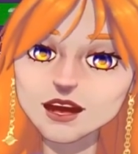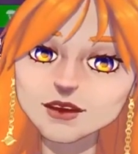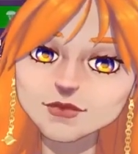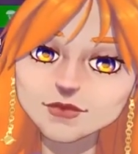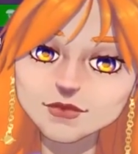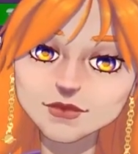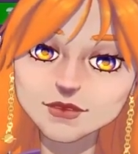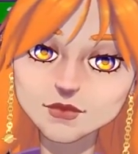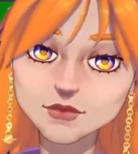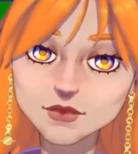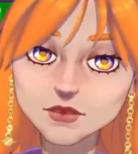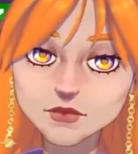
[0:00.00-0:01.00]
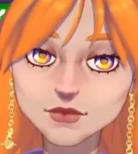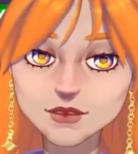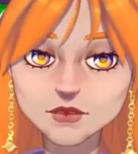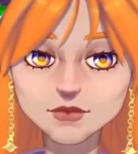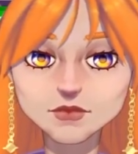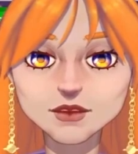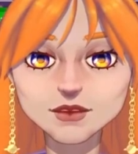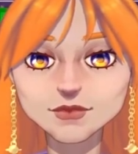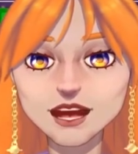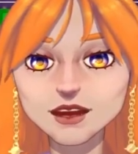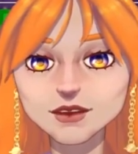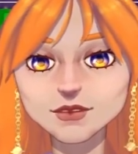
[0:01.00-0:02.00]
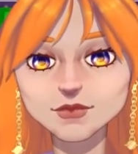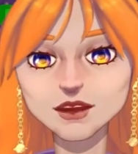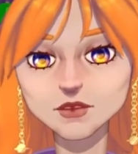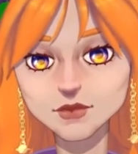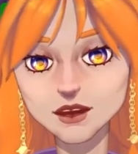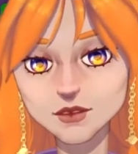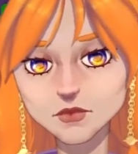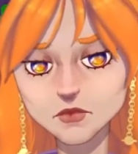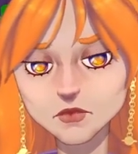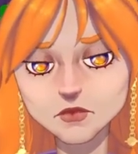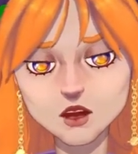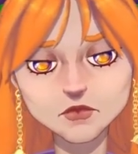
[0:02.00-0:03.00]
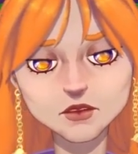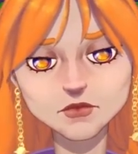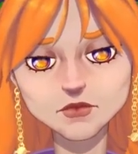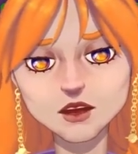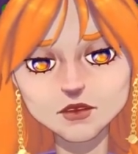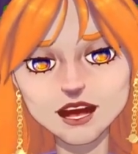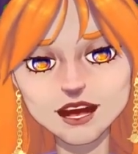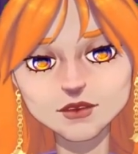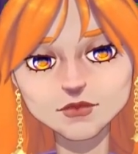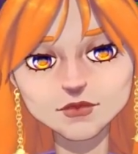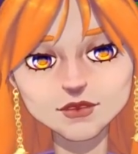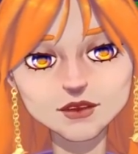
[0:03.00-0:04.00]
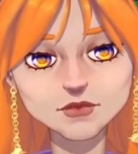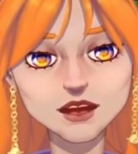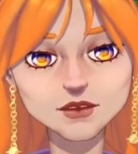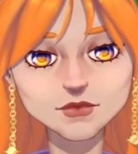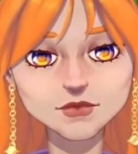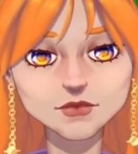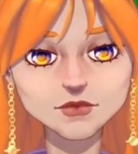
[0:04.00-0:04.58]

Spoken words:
This individual seems to be telling something. Reincarnation, I imagine.